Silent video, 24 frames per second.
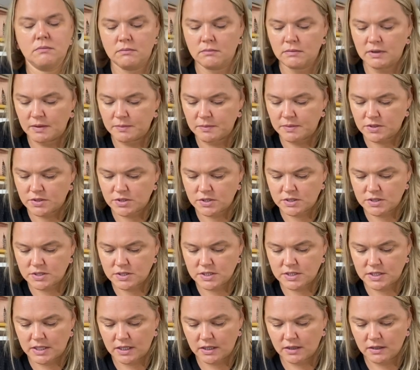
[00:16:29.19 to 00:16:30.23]
Let me
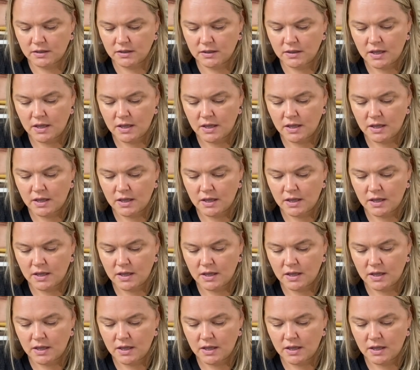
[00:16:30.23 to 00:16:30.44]
just check.